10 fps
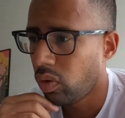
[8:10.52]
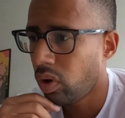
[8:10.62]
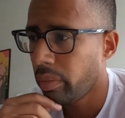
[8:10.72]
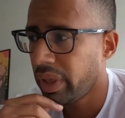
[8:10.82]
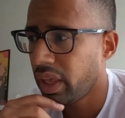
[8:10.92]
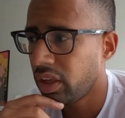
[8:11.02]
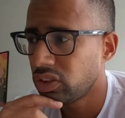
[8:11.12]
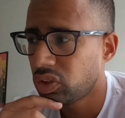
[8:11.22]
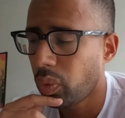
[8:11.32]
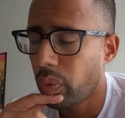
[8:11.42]
Well, I
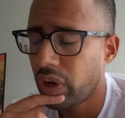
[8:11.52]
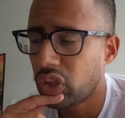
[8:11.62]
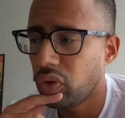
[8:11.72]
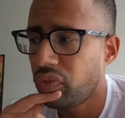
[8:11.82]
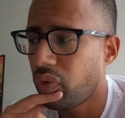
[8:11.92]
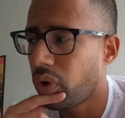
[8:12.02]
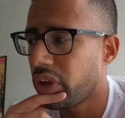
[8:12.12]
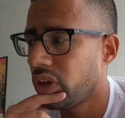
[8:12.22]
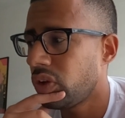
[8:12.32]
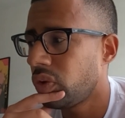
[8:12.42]
mean, so what we could do for
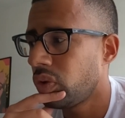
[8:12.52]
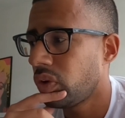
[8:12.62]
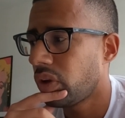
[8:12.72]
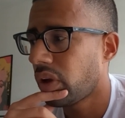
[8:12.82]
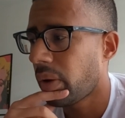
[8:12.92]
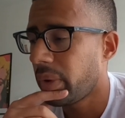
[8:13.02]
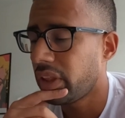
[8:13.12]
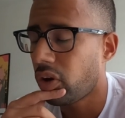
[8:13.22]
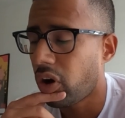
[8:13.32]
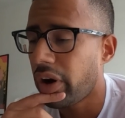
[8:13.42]
you, I
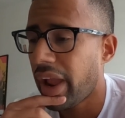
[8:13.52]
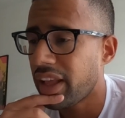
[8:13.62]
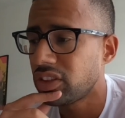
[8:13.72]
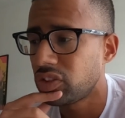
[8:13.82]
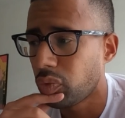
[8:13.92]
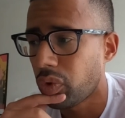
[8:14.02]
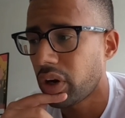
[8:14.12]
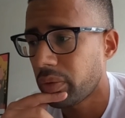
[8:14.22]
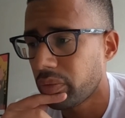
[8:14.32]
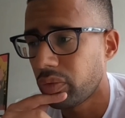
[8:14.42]
mean, our ads
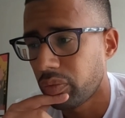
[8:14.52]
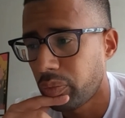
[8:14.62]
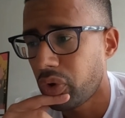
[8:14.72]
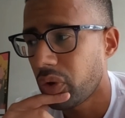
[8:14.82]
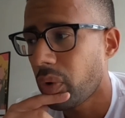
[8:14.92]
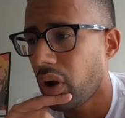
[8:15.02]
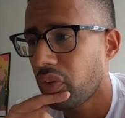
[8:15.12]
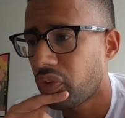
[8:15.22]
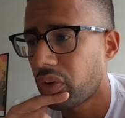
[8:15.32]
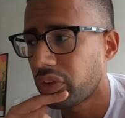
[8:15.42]
work pretty
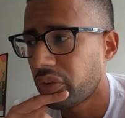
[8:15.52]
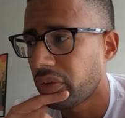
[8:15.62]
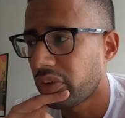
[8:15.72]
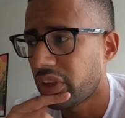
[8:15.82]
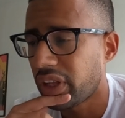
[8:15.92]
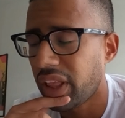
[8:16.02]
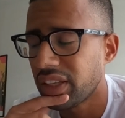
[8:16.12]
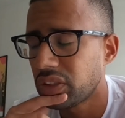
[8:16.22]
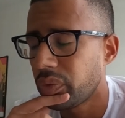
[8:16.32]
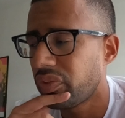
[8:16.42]
well for the
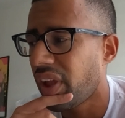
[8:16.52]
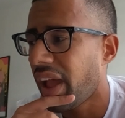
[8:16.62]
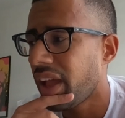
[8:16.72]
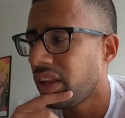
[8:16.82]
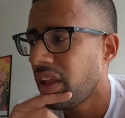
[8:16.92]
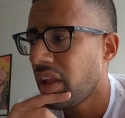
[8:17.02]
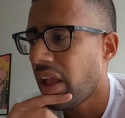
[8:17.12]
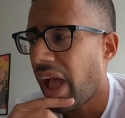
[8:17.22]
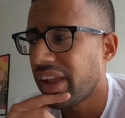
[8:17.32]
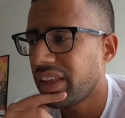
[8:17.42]
clients that we've had.
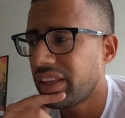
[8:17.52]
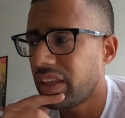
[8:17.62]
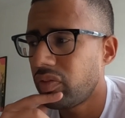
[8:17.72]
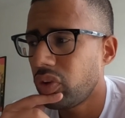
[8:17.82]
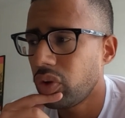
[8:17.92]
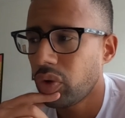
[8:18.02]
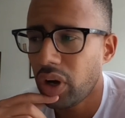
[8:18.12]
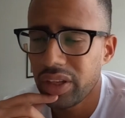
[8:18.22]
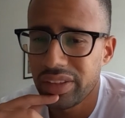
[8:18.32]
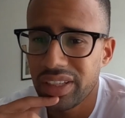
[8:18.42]
I can give you
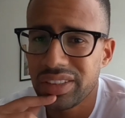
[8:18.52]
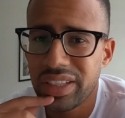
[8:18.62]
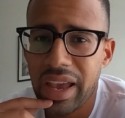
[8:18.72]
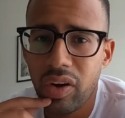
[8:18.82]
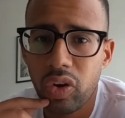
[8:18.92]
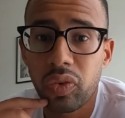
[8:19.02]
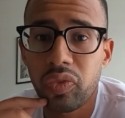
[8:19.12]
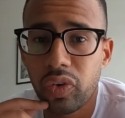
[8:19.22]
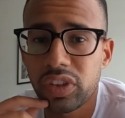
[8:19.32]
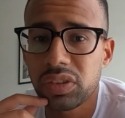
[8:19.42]
a discount on the
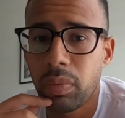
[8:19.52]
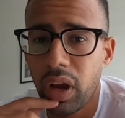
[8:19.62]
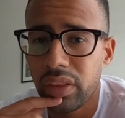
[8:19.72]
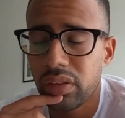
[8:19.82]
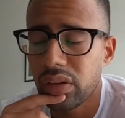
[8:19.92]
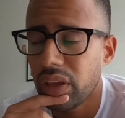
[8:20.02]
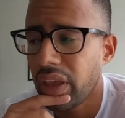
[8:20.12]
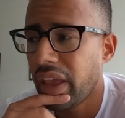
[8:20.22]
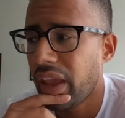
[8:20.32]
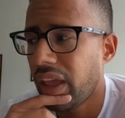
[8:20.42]
first month,
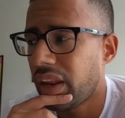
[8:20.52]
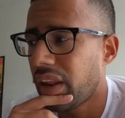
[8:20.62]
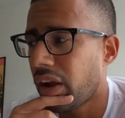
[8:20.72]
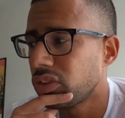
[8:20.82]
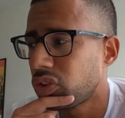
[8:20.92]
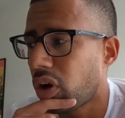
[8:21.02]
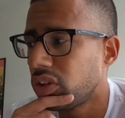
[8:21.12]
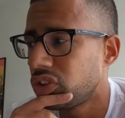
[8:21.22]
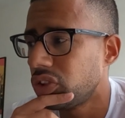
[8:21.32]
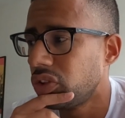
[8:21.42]
and I'll
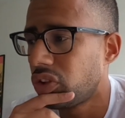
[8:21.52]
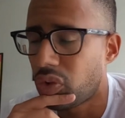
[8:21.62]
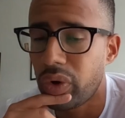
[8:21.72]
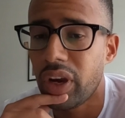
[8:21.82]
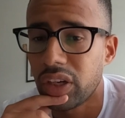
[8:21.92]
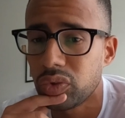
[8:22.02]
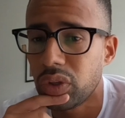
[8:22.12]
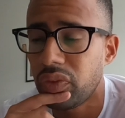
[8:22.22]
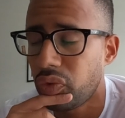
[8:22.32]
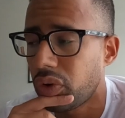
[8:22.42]
charge you
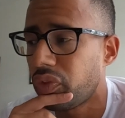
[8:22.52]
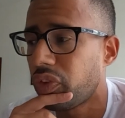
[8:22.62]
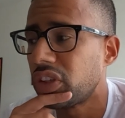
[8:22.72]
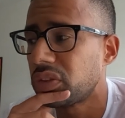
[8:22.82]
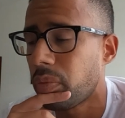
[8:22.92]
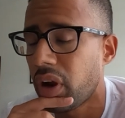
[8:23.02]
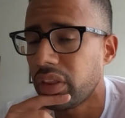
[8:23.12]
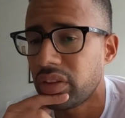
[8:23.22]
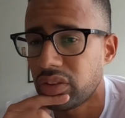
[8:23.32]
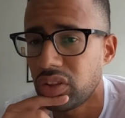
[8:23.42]
300 for the first
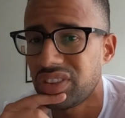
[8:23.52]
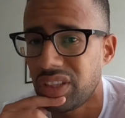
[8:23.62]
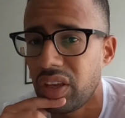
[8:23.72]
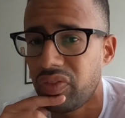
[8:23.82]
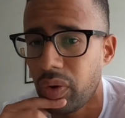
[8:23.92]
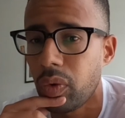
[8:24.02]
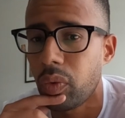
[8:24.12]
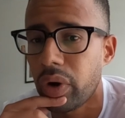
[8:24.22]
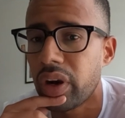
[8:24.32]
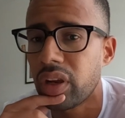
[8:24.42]
month to see if it will
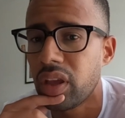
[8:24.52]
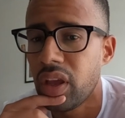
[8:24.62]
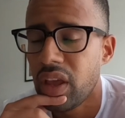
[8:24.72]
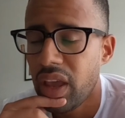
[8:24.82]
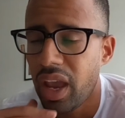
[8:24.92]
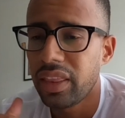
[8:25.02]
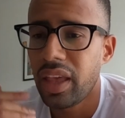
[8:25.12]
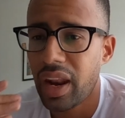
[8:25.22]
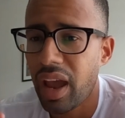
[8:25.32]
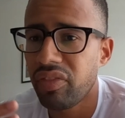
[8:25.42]
work. And
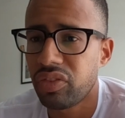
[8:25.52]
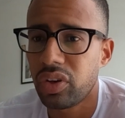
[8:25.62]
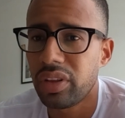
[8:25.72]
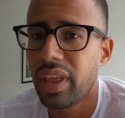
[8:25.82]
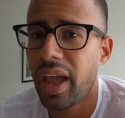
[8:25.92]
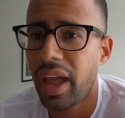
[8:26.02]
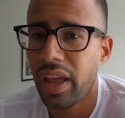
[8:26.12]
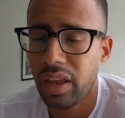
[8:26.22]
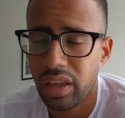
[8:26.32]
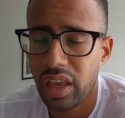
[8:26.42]
then after
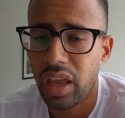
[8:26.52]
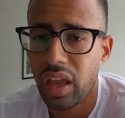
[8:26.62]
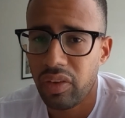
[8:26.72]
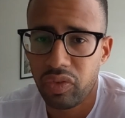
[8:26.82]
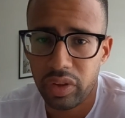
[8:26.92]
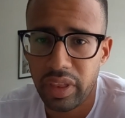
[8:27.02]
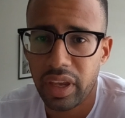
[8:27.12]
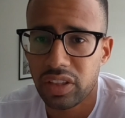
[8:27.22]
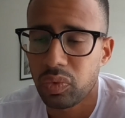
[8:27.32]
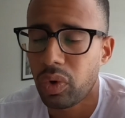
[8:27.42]
that, if you
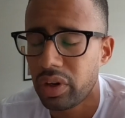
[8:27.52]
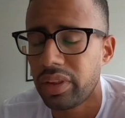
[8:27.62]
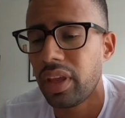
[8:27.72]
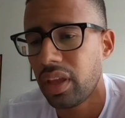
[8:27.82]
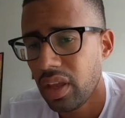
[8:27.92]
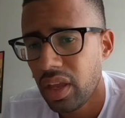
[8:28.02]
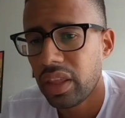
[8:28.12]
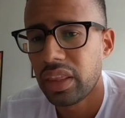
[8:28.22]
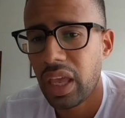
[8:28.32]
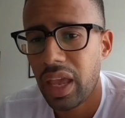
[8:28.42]
think it's worth it,
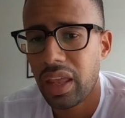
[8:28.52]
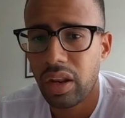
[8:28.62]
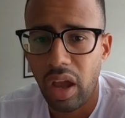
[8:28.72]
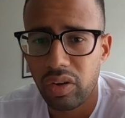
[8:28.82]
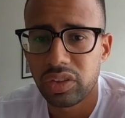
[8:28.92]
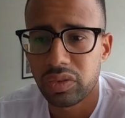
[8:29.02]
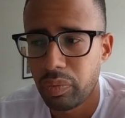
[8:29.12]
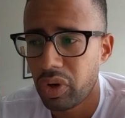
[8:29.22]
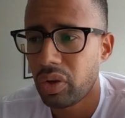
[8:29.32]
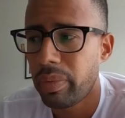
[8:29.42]
then I'll
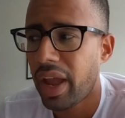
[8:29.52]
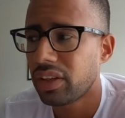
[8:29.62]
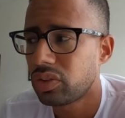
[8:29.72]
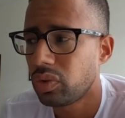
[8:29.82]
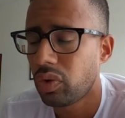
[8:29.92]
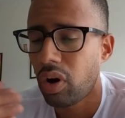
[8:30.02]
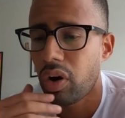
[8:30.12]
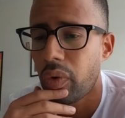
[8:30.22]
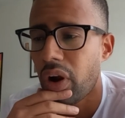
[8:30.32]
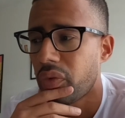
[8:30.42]
just bring you back to
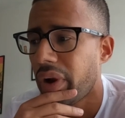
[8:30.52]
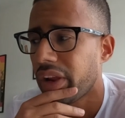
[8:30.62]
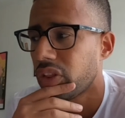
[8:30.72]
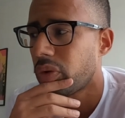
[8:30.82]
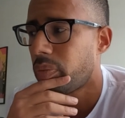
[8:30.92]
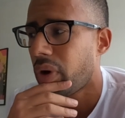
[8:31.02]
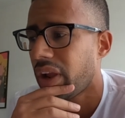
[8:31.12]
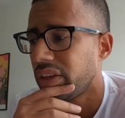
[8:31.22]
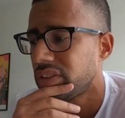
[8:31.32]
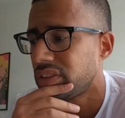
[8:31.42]
our regular
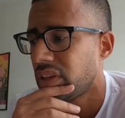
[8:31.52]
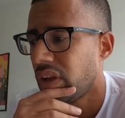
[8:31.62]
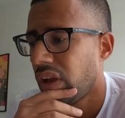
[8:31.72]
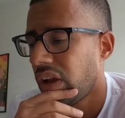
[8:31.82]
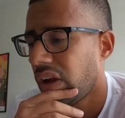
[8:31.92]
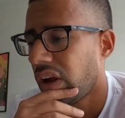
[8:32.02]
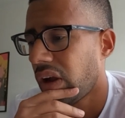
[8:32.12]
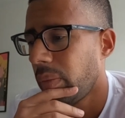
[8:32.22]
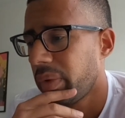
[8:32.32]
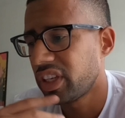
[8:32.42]
price,
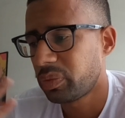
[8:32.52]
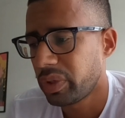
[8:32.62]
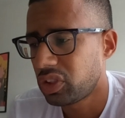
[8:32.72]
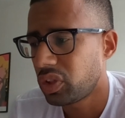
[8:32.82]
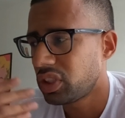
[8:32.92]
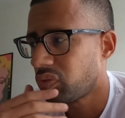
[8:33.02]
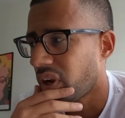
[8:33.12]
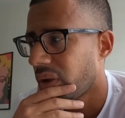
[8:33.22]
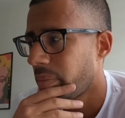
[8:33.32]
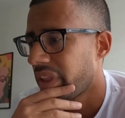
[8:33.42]
because Patrice
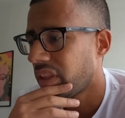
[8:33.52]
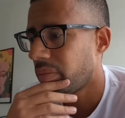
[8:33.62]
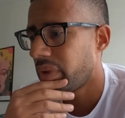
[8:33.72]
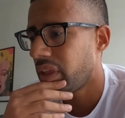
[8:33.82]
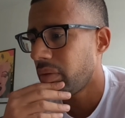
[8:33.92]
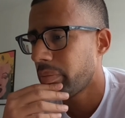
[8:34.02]
recommended me.